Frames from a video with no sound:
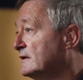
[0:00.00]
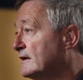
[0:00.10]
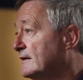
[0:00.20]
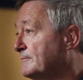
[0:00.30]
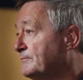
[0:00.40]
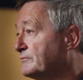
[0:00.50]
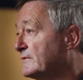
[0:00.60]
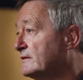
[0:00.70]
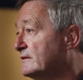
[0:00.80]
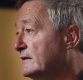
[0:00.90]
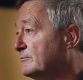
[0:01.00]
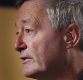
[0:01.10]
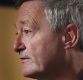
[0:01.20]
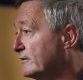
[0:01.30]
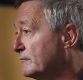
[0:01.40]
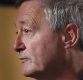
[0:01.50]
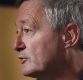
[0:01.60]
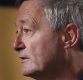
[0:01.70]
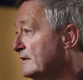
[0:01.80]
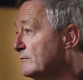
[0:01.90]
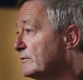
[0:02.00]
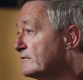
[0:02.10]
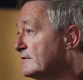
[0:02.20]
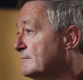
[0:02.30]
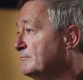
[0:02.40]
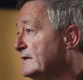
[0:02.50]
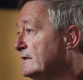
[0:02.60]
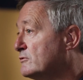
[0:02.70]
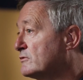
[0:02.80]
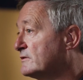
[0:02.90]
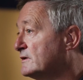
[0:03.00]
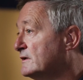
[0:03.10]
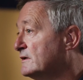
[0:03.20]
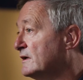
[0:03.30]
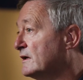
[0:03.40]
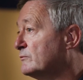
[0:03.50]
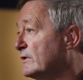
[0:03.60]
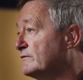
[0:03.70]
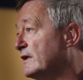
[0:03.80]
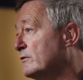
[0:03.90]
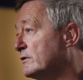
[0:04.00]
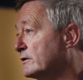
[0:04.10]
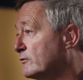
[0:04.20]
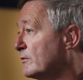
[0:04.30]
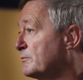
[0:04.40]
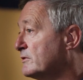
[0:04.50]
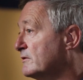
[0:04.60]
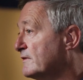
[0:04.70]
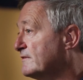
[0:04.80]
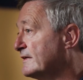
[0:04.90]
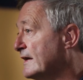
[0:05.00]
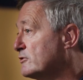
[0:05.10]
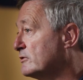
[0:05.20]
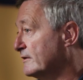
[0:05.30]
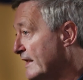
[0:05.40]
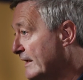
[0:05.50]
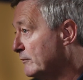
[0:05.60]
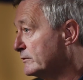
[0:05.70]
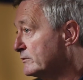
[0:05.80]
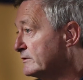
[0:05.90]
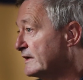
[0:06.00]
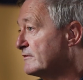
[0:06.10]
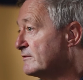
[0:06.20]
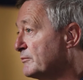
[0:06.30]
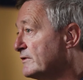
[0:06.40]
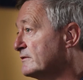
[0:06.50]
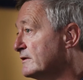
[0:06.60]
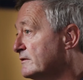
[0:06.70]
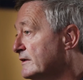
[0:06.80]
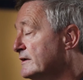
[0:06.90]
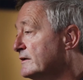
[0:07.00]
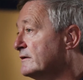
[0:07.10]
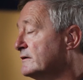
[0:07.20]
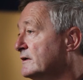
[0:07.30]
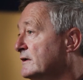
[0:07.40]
The president of Chile was impeached, and we've now got a corruption investigation in Ecuador against the president there.